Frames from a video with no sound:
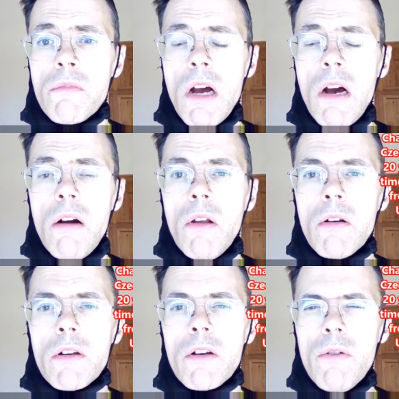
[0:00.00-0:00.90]
How
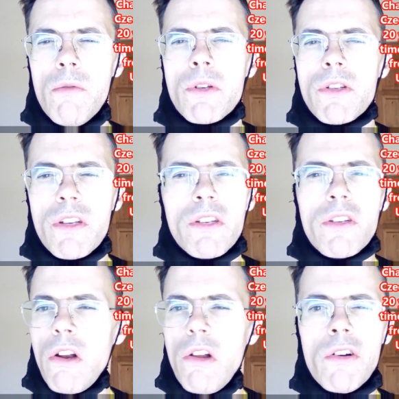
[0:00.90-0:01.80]
long ago was this?
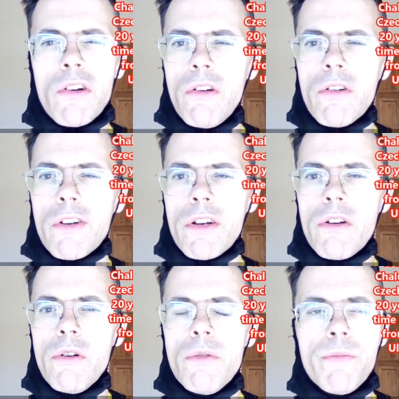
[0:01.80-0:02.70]
Long, long
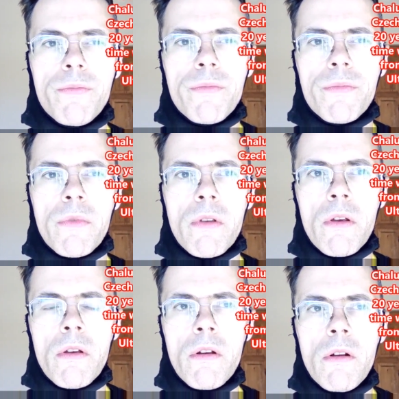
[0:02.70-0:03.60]
ago.
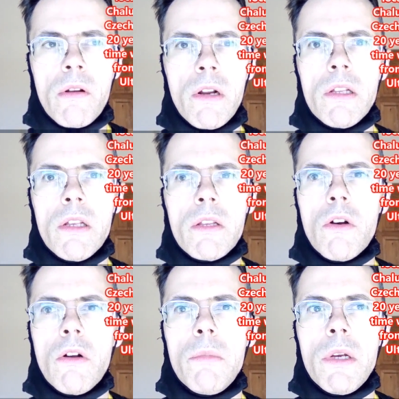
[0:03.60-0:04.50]
Lady
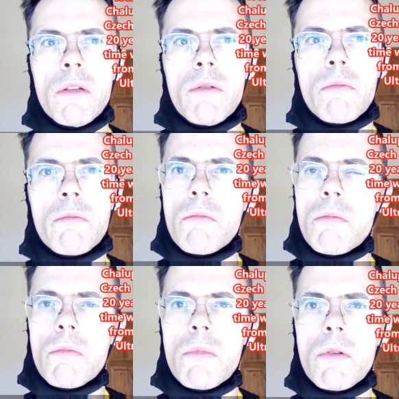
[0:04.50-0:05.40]
told me
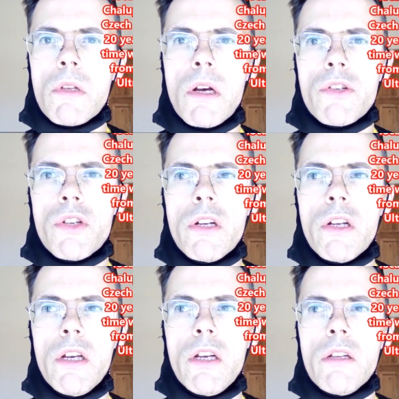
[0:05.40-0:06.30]
2008
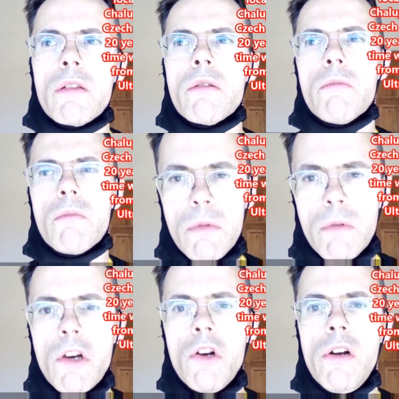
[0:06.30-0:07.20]

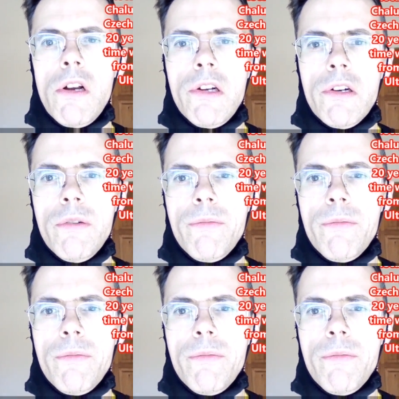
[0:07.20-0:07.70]
earlier.